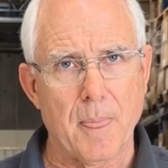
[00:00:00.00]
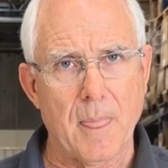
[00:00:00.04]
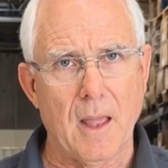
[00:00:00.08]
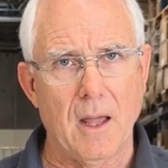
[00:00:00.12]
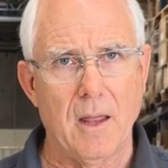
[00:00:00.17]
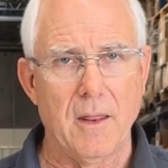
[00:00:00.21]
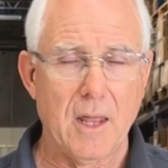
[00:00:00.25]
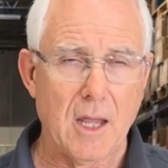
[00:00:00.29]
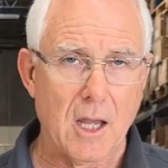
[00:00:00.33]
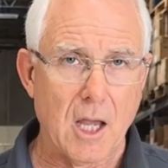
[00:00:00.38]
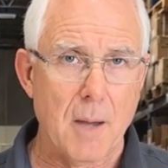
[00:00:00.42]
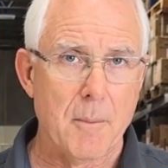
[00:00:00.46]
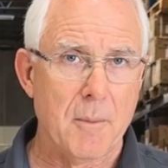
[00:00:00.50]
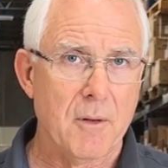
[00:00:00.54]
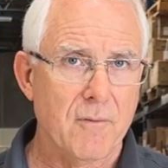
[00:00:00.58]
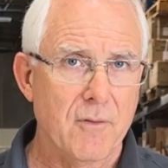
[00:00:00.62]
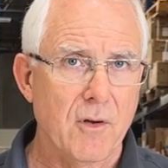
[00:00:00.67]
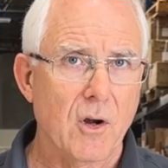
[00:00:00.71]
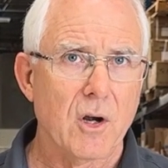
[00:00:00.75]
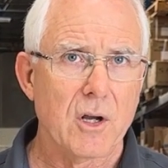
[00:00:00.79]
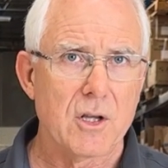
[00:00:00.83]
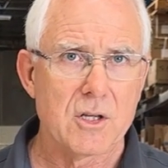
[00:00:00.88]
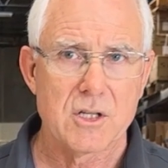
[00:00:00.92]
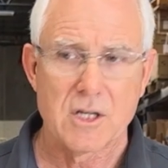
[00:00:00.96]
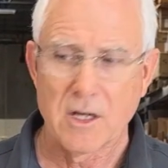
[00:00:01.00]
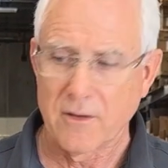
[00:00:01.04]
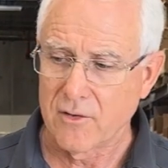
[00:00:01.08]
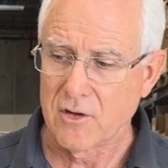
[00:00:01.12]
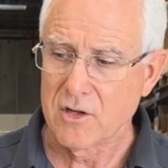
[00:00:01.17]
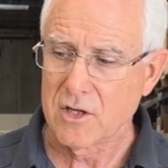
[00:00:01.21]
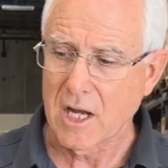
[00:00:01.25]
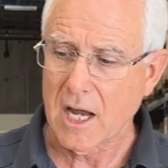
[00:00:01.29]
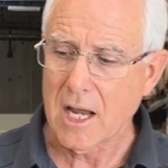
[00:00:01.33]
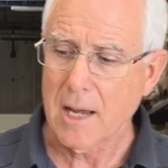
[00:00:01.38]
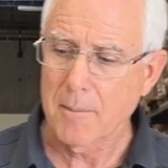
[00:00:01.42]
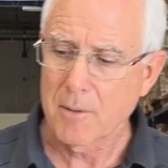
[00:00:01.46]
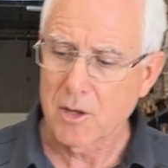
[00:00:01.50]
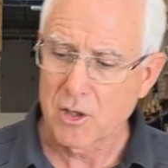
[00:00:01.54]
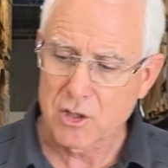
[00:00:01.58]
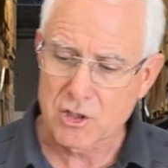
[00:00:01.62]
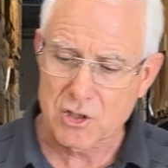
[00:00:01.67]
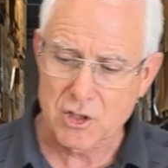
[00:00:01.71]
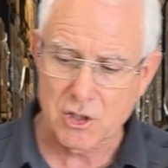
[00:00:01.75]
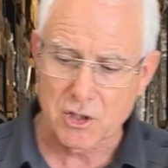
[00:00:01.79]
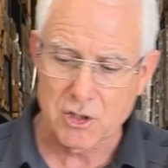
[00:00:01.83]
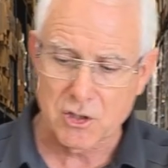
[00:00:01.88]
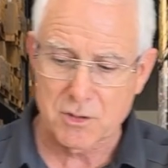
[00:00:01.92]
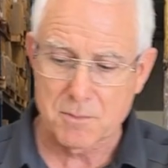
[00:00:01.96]
They come in various different diameters
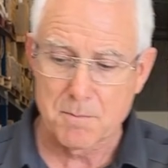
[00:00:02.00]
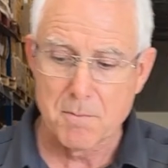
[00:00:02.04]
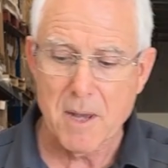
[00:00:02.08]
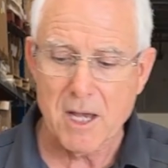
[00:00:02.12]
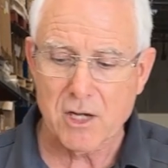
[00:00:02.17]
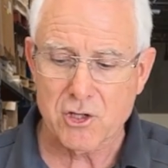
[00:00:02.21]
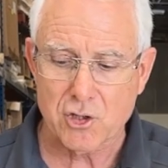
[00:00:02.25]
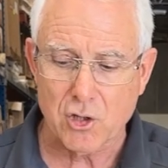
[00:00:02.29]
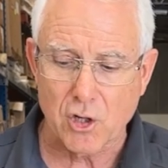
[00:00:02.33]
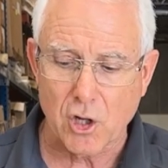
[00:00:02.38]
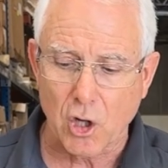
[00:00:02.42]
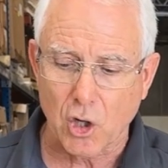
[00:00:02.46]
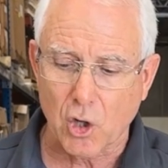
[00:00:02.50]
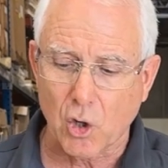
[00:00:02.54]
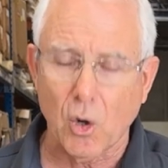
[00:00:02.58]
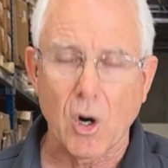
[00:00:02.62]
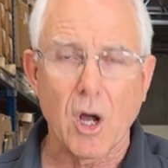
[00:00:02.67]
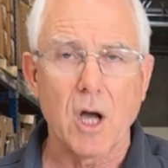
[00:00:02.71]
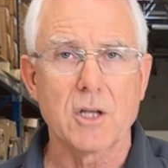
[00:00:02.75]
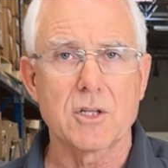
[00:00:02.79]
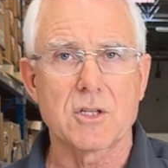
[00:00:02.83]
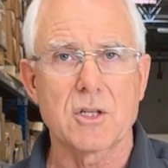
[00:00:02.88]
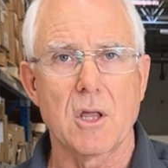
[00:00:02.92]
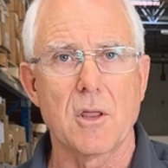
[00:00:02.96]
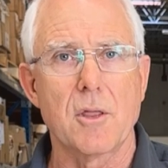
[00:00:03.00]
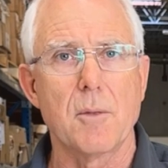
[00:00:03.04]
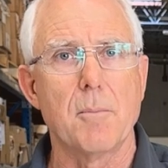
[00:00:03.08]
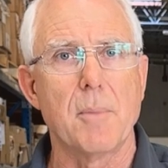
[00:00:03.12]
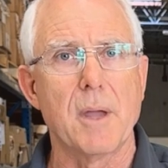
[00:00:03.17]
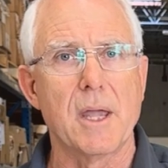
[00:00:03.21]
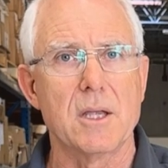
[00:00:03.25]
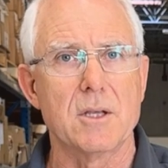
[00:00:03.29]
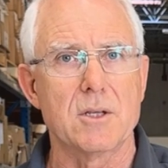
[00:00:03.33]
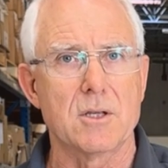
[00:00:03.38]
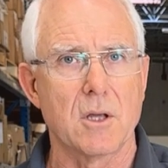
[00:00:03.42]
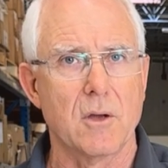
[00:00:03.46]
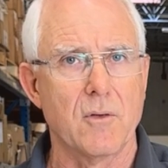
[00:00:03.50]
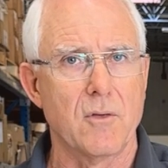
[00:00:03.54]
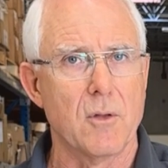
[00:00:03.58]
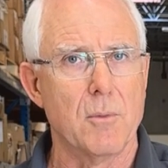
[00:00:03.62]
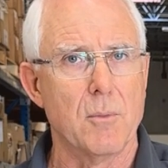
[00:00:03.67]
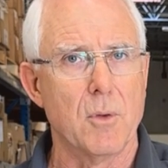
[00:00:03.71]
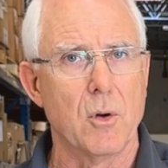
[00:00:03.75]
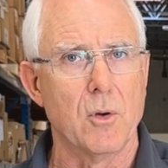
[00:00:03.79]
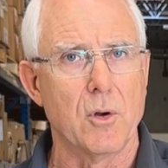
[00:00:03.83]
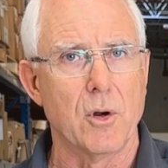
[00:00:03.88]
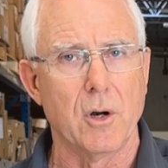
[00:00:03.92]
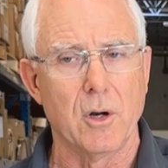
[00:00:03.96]
that is measured across the base of the
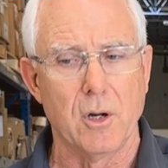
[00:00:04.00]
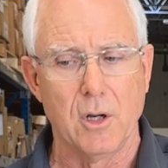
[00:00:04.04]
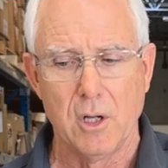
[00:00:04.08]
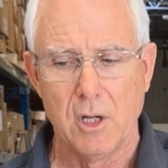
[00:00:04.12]
motor.